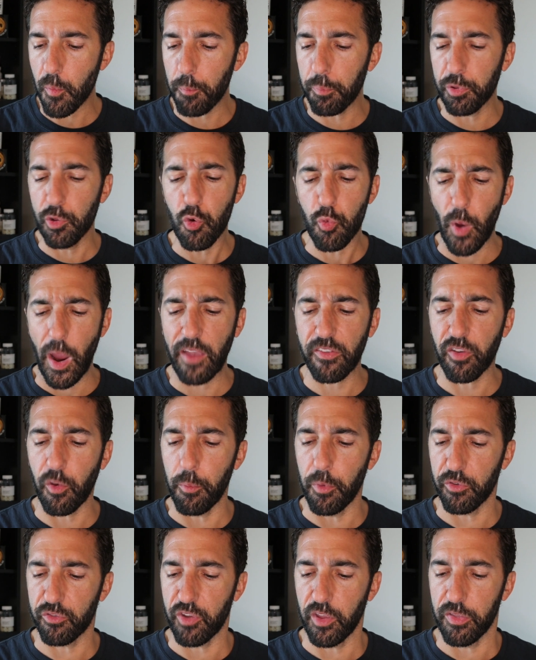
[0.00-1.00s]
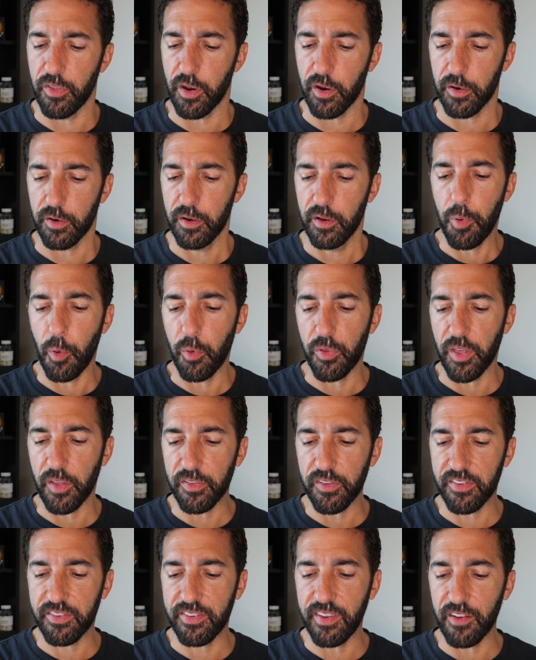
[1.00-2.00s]
blue raspberry almost in there. But without
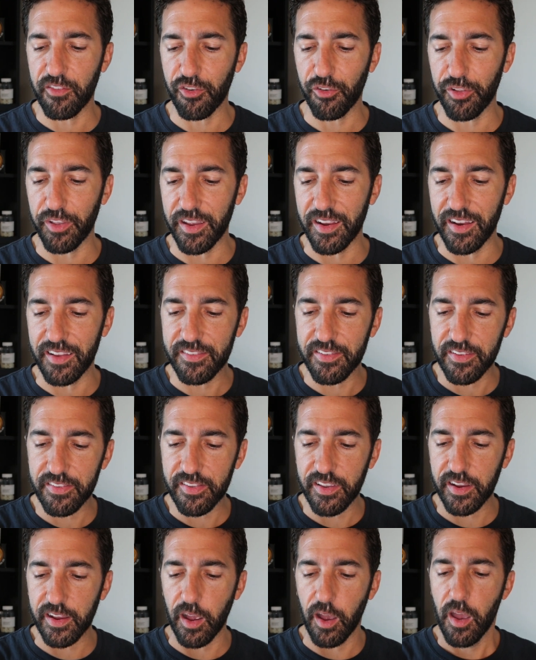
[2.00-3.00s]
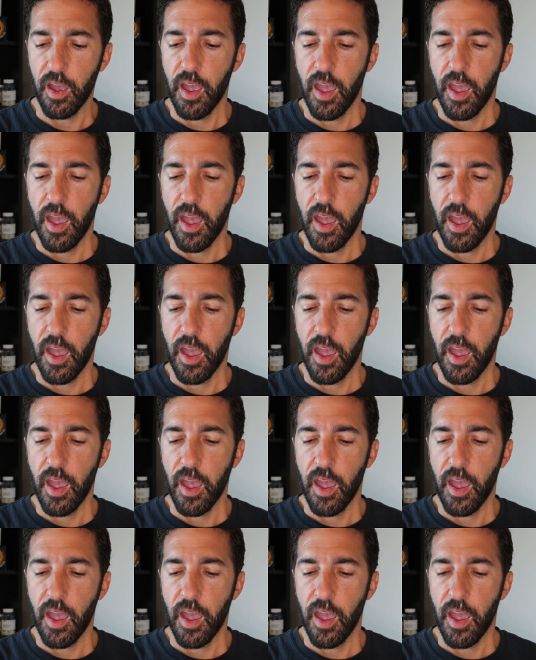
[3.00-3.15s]
the citrulline, it's just like